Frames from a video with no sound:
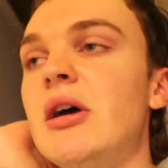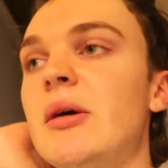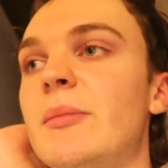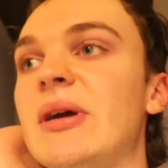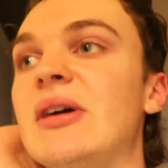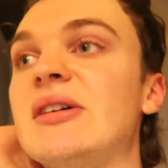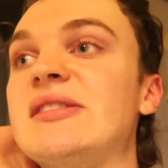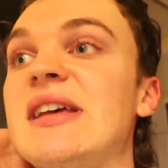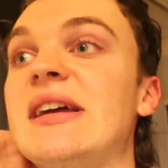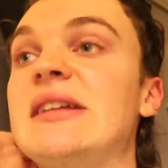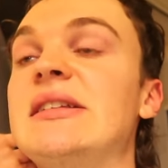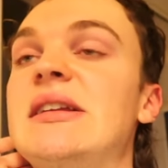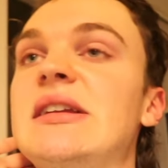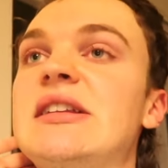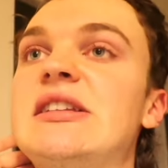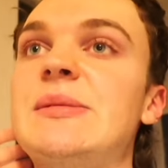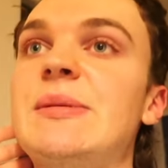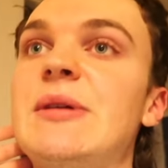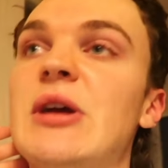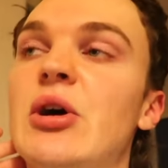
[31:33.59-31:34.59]
because I
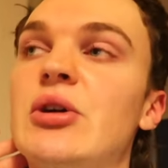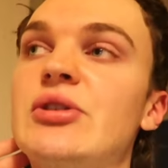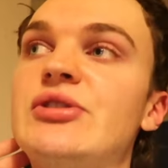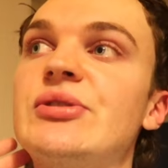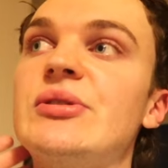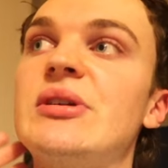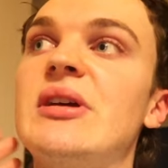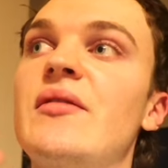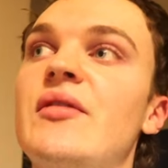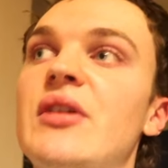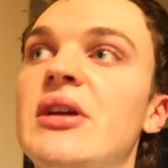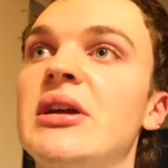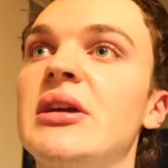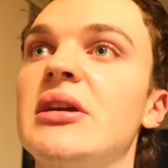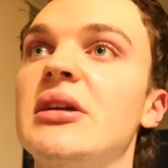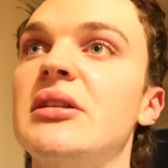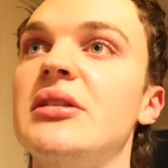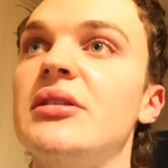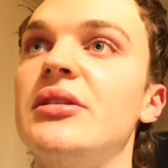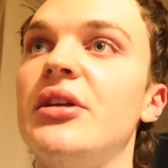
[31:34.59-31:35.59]
need to be also
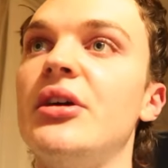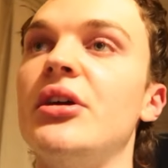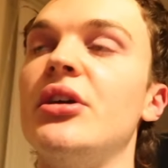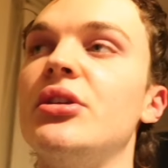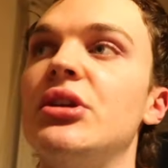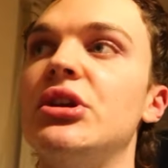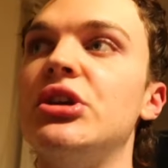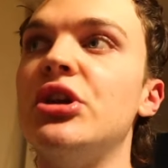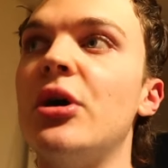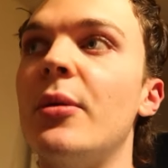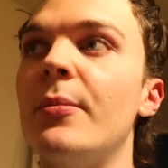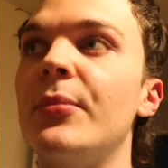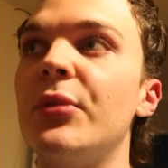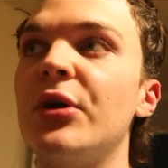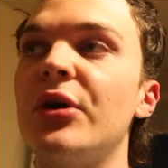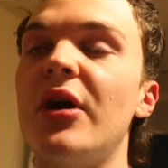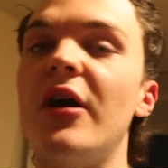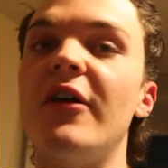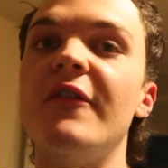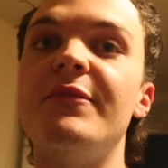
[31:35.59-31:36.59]
giving the
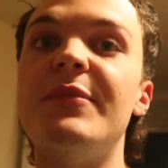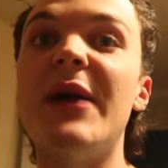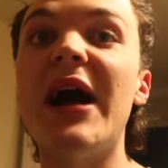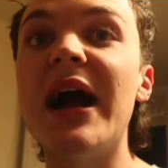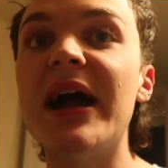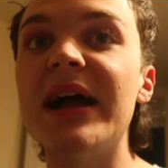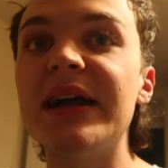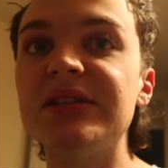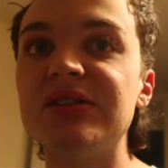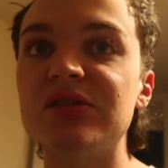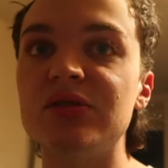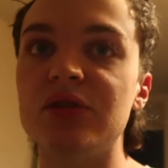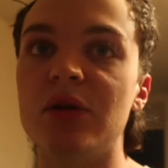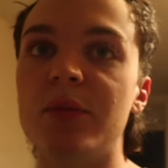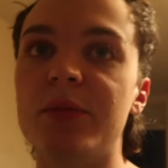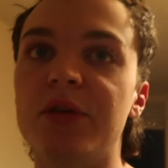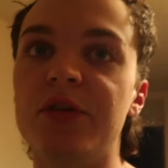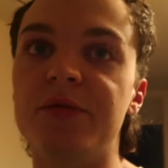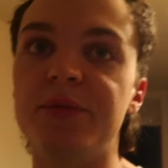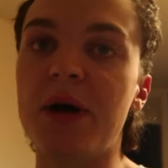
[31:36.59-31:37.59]
number of bags or
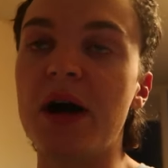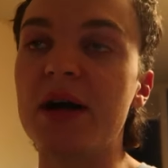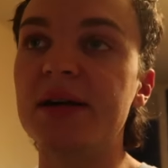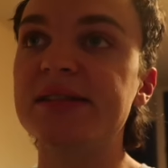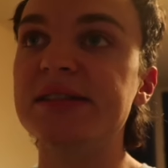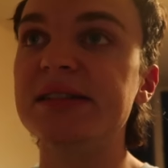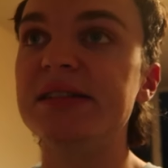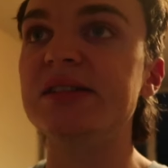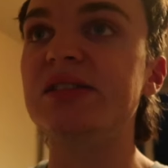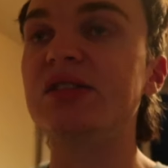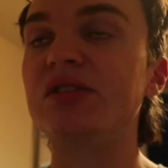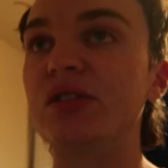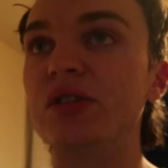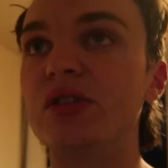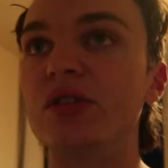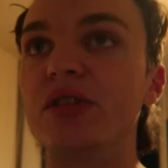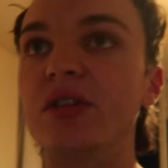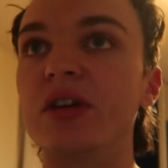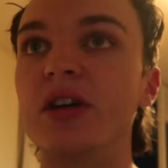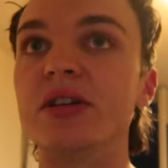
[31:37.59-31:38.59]
number of boxes
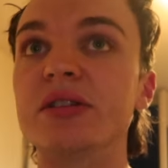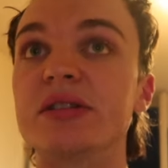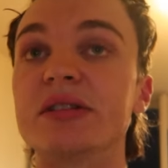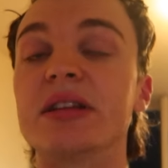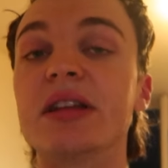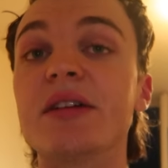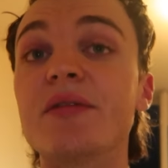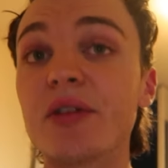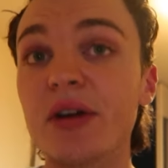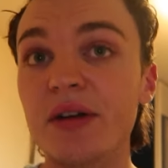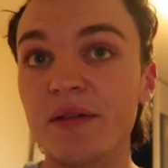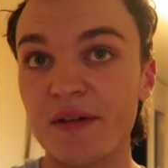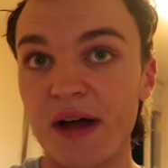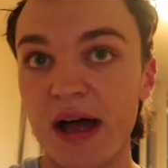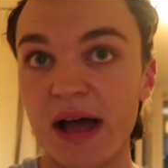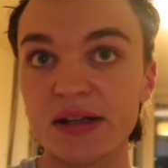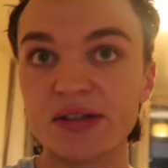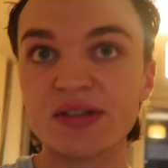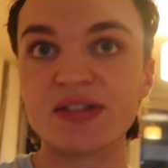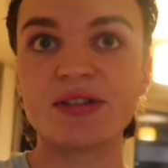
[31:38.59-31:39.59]
to the delivery
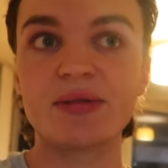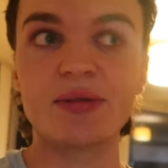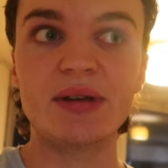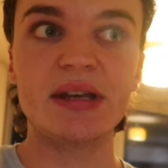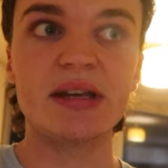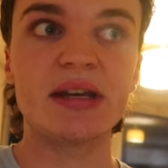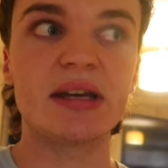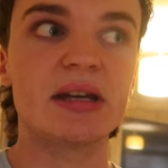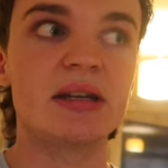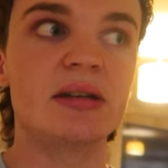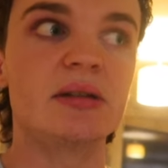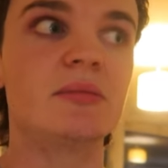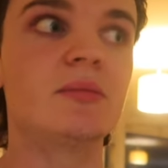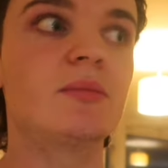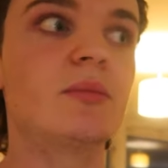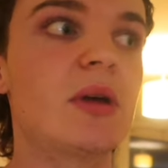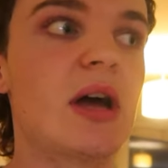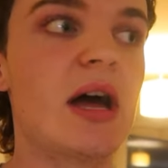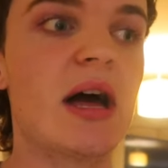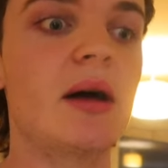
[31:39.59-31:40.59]
van so he
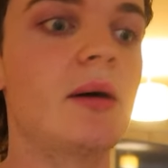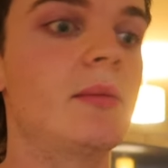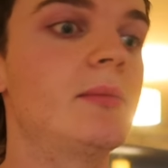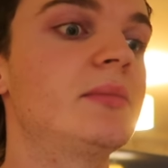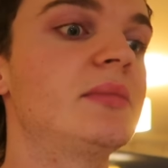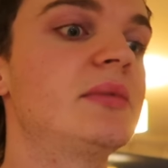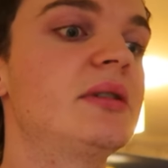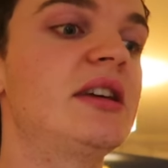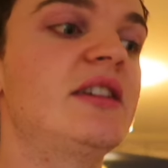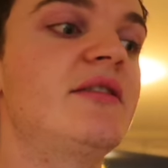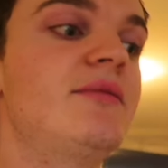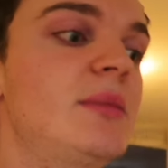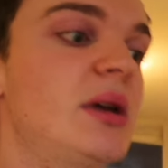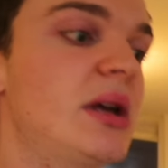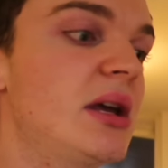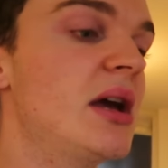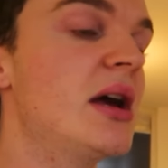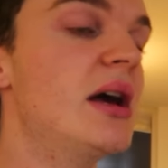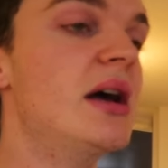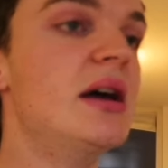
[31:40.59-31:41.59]
can give
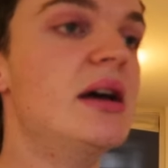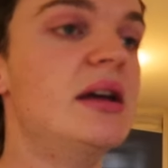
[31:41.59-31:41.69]
me